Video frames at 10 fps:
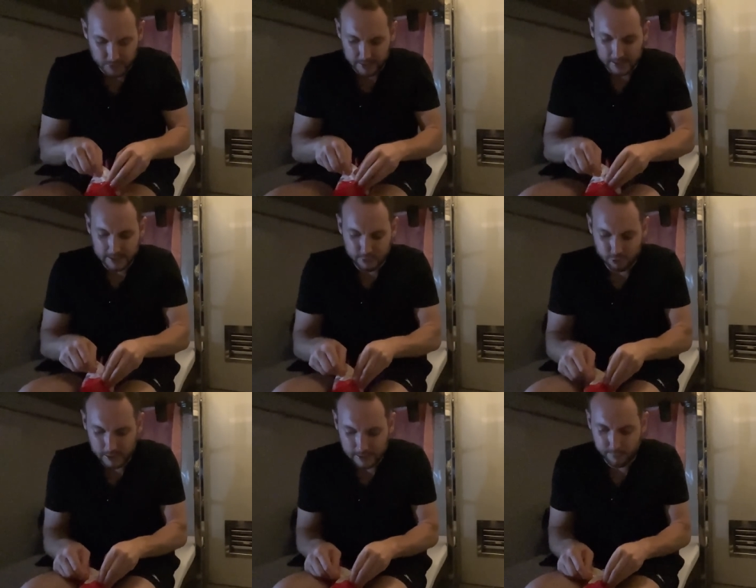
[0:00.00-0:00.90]
They
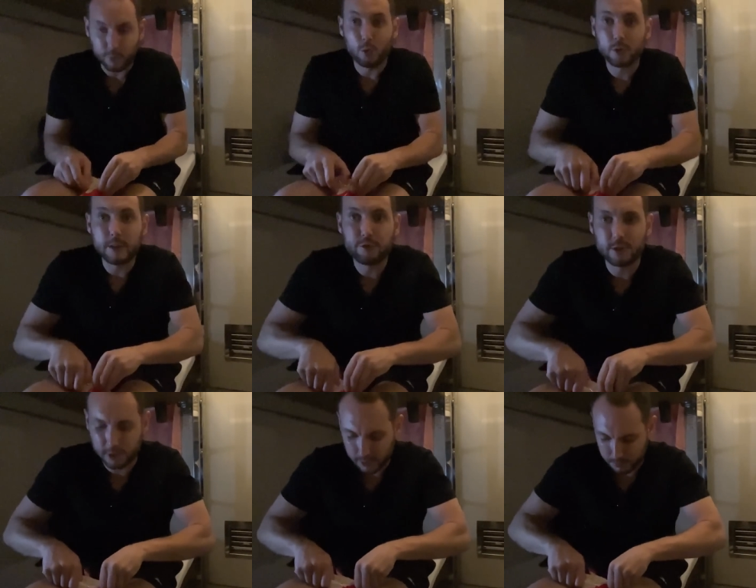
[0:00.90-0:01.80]
literally have all
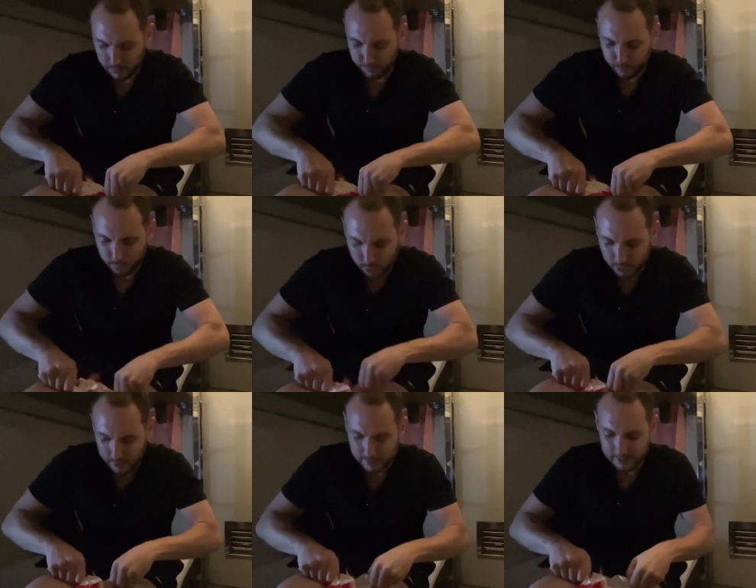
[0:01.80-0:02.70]
different types of
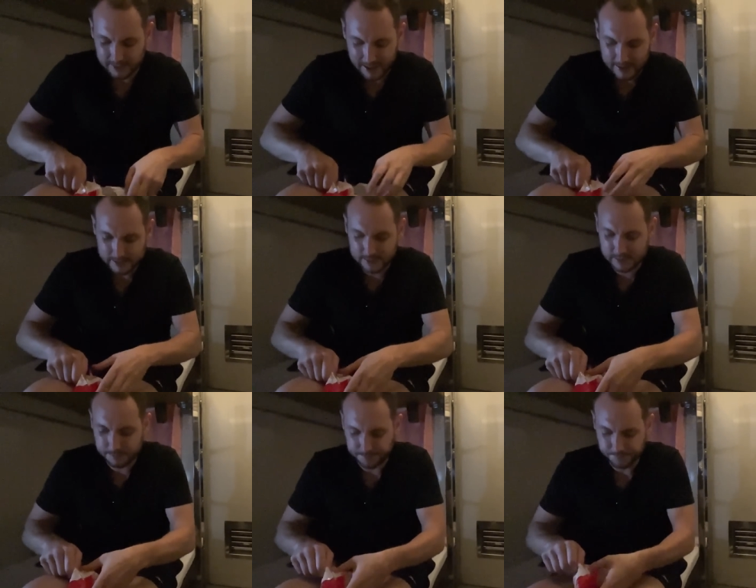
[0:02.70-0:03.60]
food and snacks.